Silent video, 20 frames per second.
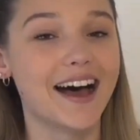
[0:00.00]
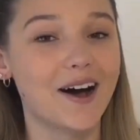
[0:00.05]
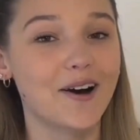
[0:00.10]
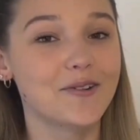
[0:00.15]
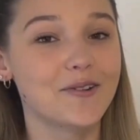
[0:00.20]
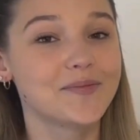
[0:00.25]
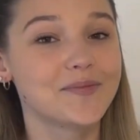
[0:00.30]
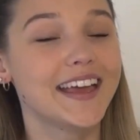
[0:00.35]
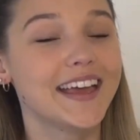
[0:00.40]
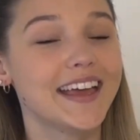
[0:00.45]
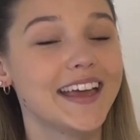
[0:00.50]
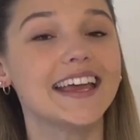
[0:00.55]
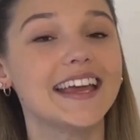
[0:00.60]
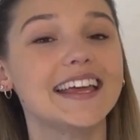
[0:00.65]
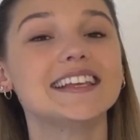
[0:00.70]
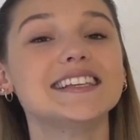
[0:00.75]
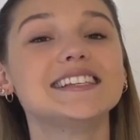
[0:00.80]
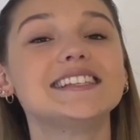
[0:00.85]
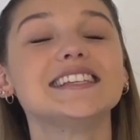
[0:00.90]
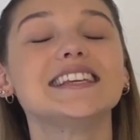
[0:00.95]
Now,
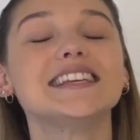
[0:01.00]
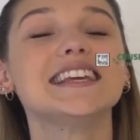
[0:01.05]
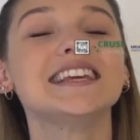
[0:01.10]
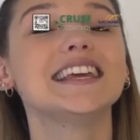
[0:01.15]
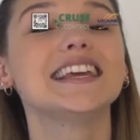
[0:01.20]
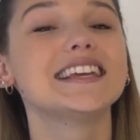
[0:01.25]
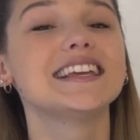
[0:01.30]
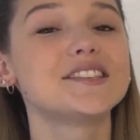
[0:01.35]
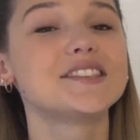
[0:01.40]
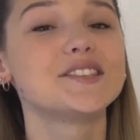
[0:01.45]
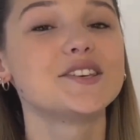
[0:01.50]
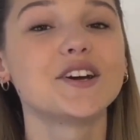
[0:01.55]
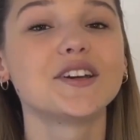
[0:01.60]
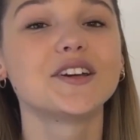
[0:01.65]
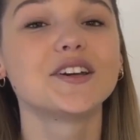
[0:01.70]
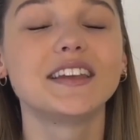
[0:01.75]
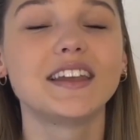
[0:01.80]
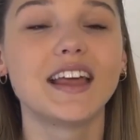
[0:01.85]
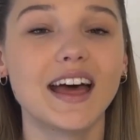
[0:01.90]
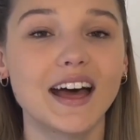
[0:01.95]
it is easier
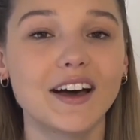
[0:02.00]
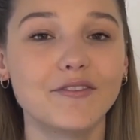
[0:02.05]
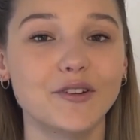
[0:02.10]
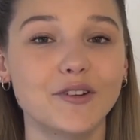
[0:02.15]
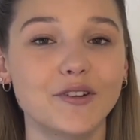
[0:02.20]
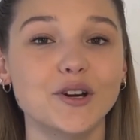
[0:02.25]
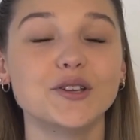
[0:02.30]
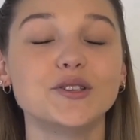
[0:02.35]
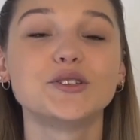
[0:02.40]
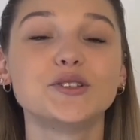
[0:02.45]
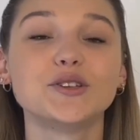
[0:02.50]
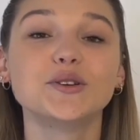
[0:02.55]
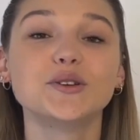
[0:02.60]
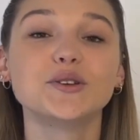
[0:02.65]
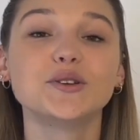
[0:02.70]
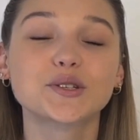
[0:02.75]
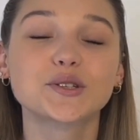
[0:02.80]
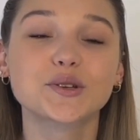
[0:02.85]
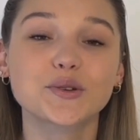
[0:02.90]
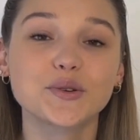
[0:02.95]
than ever to
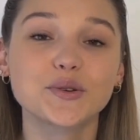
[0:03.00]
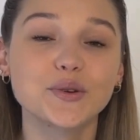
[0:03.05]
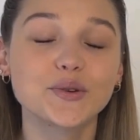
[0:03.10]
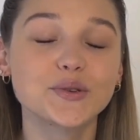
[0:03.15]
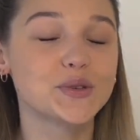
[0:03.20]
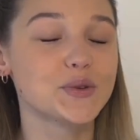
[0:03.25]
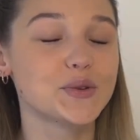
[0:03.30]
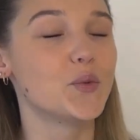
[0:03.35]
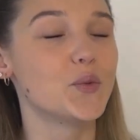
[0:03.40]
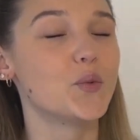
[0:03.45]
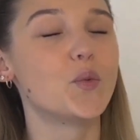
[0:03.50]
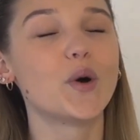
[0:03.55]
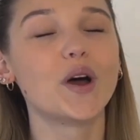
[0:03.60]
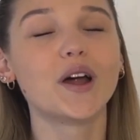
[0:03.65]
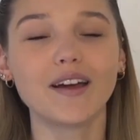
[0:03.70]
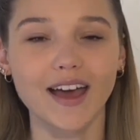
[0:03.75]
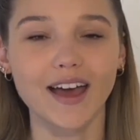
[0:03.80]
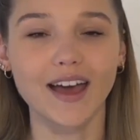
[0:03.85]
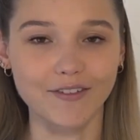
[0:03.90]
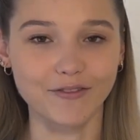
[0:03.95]
use CRUSE
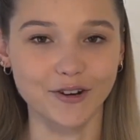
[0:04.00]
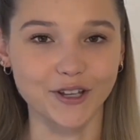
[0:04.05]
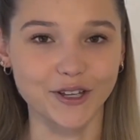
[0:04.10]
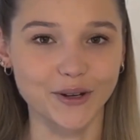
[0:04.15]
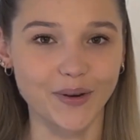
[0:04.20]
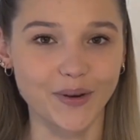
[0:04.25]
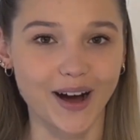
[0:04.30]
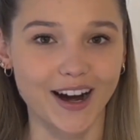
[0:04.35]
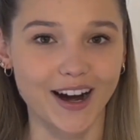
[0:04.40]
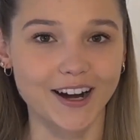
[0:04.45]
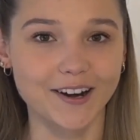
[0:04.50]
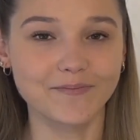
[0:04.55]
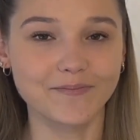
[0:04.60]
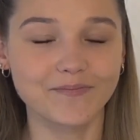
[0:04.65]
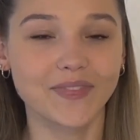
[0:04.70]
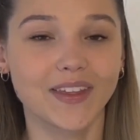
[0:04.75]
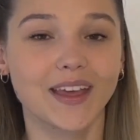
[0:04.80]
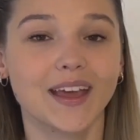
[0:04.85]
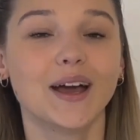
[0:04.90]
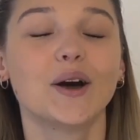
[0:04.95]
wherever you
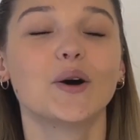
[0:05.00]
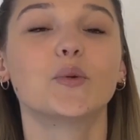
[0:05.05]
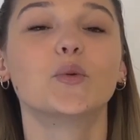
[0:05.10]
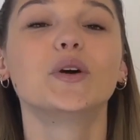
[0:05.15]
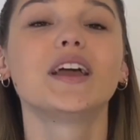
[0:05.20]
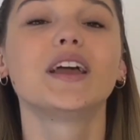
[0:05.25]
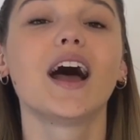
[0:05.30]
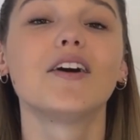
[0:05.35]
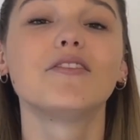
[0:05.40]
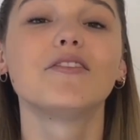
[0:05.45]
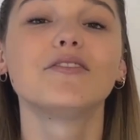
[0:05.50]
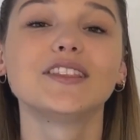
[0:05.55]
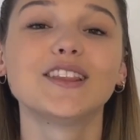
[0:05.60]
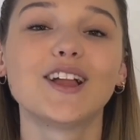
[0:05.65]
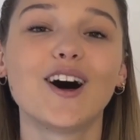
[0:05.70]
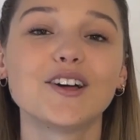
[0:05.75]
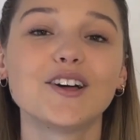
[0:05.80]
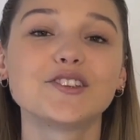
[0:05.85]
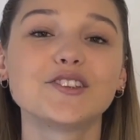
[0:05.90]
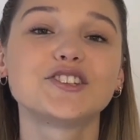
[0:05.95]
are. We have
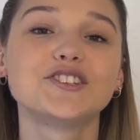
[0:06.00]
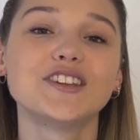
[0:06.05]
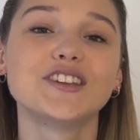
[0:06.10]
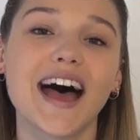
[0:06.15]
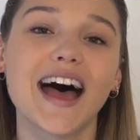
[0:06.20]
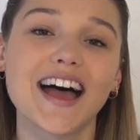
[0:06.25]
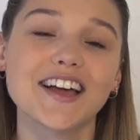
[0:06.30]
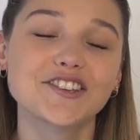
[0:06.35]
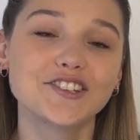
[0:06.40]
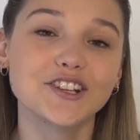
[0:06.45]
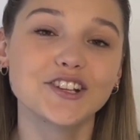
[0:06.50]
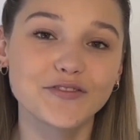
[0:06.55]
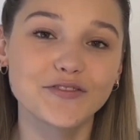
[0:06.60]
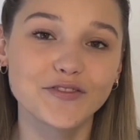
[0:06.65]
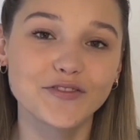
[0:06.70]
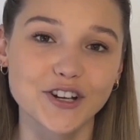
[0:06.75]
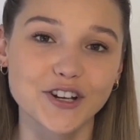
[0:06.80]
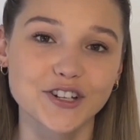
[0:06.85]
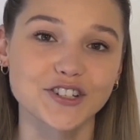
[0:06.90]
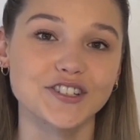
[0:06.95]
launched national
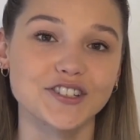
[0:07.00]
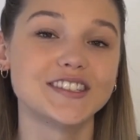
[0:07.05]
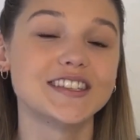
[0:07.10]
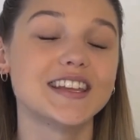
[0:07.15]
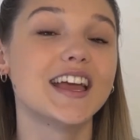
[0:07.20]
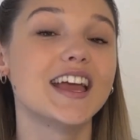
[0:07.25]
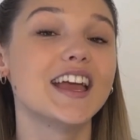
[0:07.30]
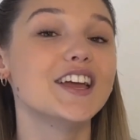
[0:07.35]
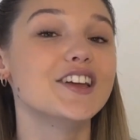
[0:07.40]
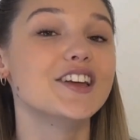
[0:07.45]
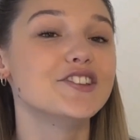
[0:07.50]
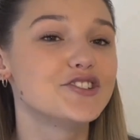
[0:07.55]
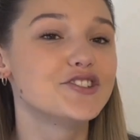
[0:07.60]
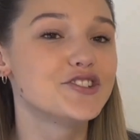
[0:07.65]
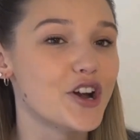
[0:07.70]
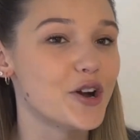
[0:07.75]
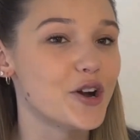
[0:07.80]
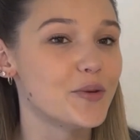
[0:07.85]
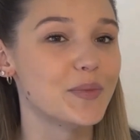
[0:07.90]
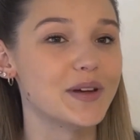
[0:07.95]
versions in
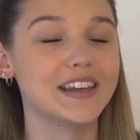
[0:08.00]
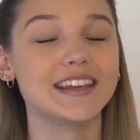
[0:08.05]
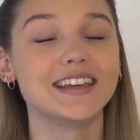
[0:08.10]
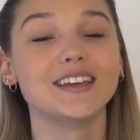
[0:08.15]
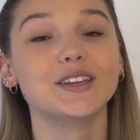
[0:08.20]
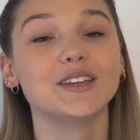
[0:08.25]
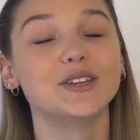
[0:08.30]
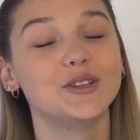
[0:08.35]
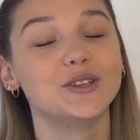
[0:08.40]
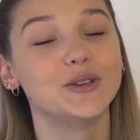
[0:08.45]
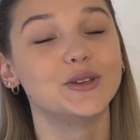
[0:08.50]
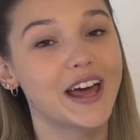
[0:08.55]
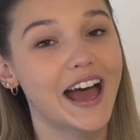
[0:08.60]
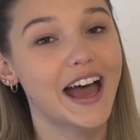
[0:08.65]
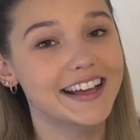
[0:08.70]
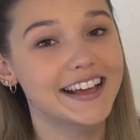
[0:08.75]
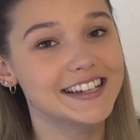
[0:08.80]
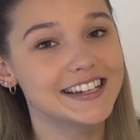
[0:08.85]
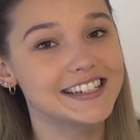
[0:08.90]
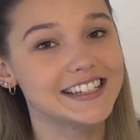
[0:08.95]
Germany,
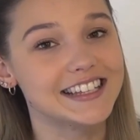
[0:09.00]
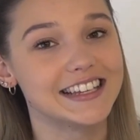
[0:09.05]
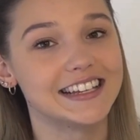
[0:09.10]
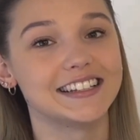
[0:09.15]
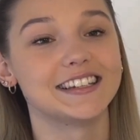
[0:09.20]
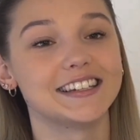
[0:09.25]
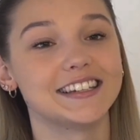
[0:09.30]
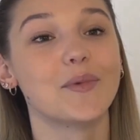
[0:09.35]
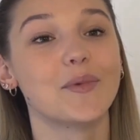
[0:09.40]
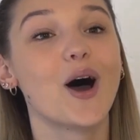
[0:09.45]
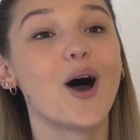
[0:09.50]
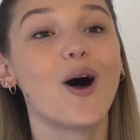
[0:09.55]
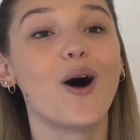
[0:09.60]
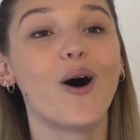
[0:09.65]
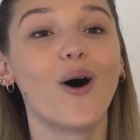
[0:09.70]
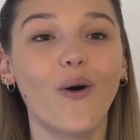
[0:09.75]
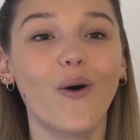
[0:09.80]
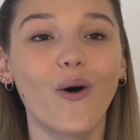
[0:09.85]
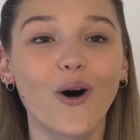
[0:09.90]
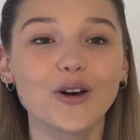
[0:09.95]
United Kingdom,
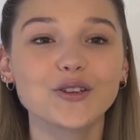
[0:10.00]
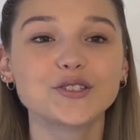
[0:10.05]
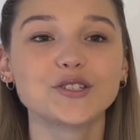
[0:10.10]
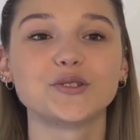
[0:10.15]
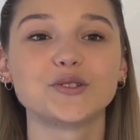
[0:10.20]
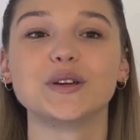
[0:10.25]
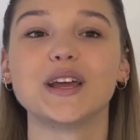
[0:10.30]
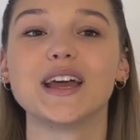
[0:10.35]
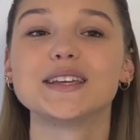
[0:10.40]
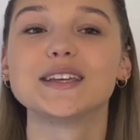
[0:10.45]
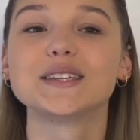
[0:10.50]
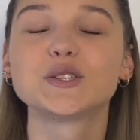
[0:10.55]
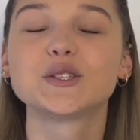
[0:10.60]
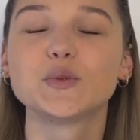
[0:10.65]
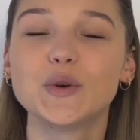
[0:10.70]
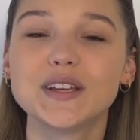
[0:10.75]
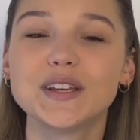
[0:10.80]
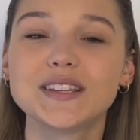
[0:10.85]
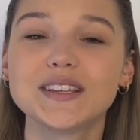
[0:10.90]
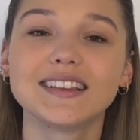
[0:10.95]
Austria,
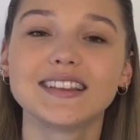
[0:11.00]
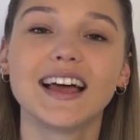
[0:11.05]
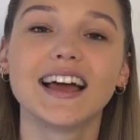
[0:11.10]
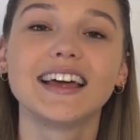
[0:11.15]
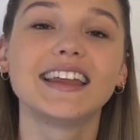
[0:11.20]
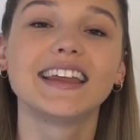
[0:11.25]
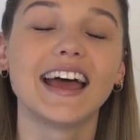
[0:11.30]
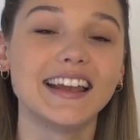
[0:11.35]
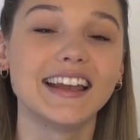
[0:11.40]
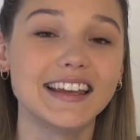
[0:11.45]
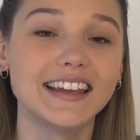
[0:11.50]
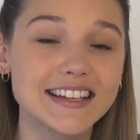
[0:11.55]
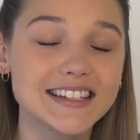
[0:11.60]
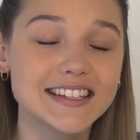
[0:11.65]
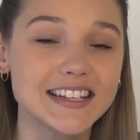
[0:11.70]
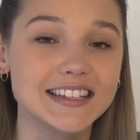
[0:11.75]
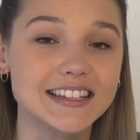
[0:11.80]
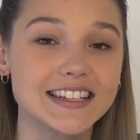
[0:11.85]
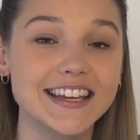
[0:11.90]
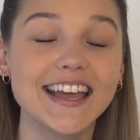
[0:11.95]
Switzerland and
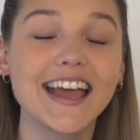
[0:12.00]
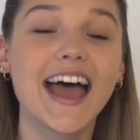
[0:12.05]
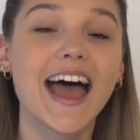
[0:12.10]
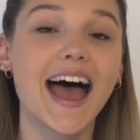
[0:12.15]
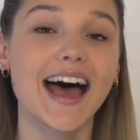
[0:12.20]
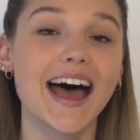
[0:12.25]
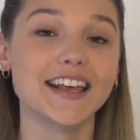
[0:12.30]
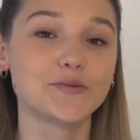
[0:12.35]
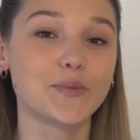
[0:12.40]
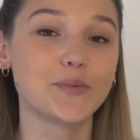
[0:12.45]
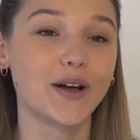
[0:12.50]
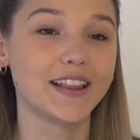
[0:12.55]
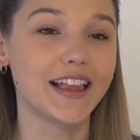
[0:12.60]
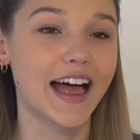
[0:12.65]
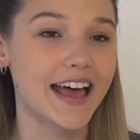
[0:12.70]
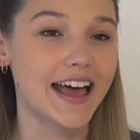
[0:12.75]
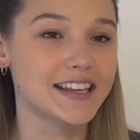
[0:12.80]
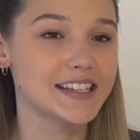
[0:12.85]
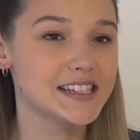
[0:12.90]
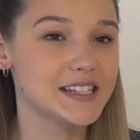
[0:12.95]
Italy, as well
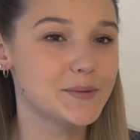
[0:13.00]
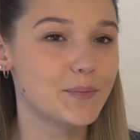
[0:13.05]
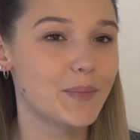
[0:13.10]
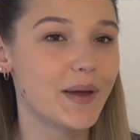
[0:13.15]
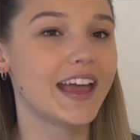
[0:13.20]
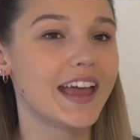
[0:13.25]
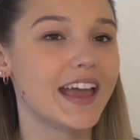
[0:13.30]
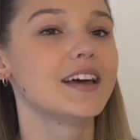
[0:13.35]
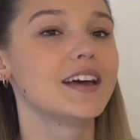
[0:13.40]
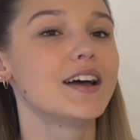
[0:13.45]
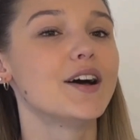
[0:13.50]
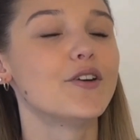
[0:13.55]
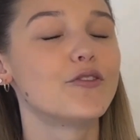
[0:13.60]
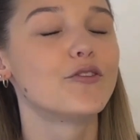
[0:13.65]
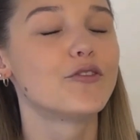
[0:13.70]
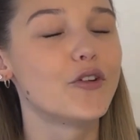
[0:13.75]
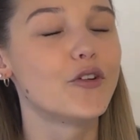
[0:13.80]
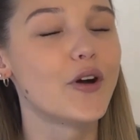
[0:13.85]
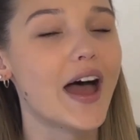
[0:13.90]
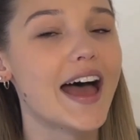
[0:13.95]
as Spain,
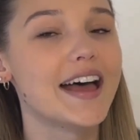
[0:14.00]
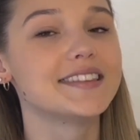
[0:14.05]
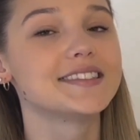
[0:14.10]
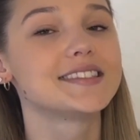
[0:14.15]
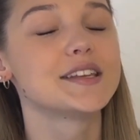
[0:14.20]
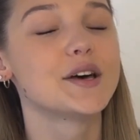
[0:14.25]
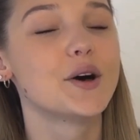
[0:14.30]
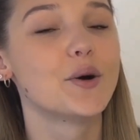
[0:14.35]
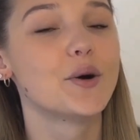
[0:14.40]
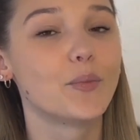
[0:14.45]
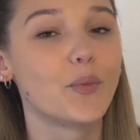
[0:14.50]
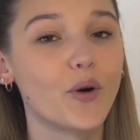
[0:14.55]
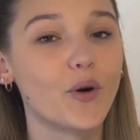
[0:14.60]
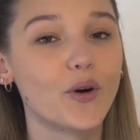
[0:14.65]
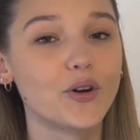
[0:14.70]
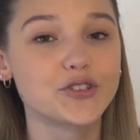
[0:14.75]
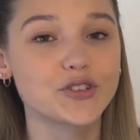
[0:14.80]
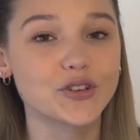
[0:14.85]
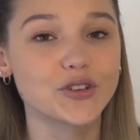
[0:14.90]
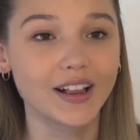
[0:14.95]
France,
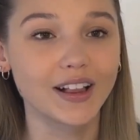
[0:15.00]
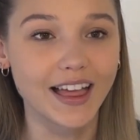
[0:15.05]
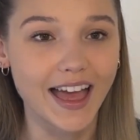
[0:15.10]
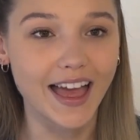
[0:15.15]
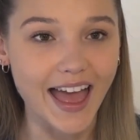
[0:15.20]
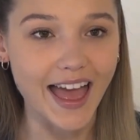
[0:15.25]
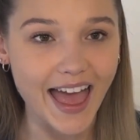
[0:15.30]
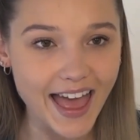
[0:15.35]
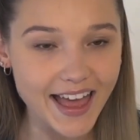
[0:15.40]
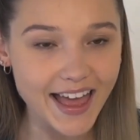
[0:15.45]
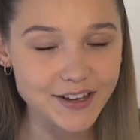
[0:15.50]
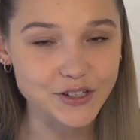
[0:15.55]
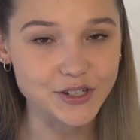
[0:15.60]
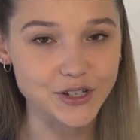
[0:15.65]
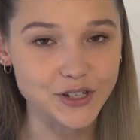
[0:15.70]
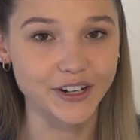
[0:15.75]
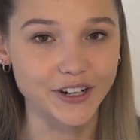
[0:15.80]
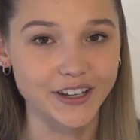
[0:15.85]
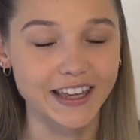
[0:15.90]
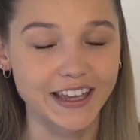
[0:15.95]
Portugal and
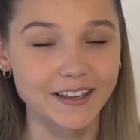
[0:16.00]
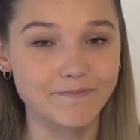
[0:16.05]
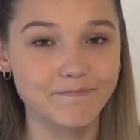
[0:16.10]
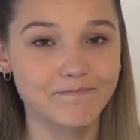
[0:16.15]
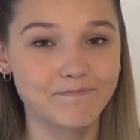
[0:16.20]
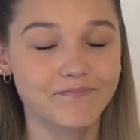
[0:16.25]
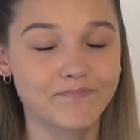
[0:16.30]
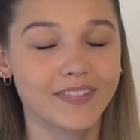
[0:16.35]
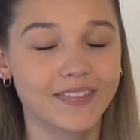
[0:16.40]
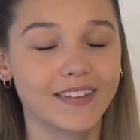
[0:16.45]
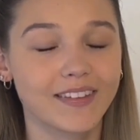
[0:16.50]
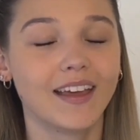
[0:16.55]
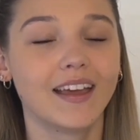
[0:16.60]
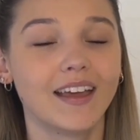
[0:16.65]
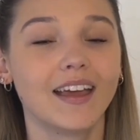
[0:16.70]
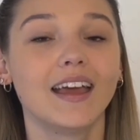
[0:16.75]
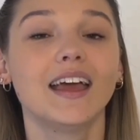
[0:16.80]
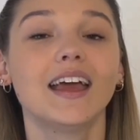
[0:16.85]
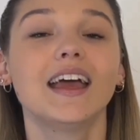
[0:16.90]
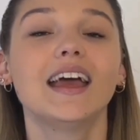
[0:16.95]
Turkey.
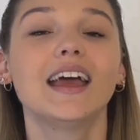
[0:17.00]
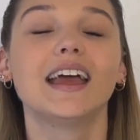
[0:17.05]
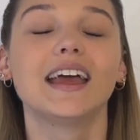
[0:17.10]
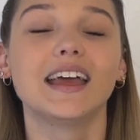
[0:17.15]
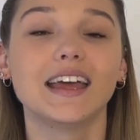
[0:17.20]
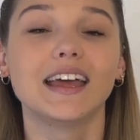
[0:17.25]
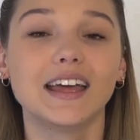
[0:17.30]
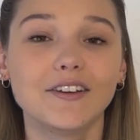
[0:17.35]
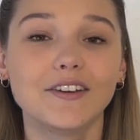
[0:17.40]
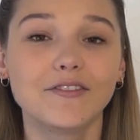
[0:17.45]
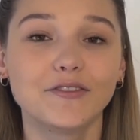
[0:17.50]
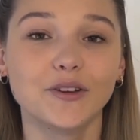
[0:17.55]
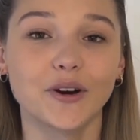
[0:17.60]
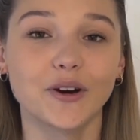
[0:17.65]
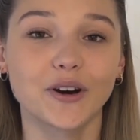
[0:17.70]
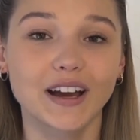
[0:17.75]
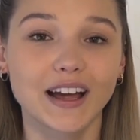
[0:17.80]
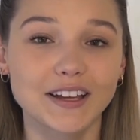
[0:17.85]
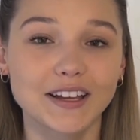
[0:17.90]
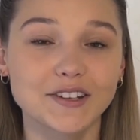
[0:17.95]
If
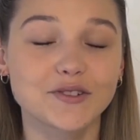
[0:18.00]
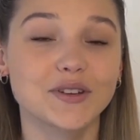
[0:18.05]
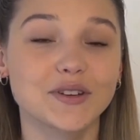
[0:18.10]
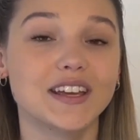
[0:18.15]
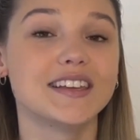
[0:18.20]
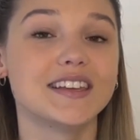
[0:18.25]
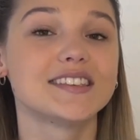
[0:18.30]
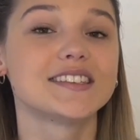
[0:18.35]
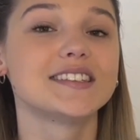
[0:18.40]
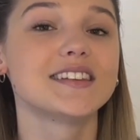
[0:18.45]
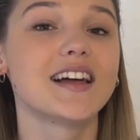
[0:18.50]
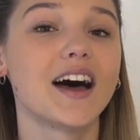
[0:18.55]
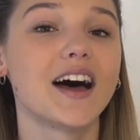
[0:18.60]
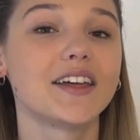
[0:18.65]
your country is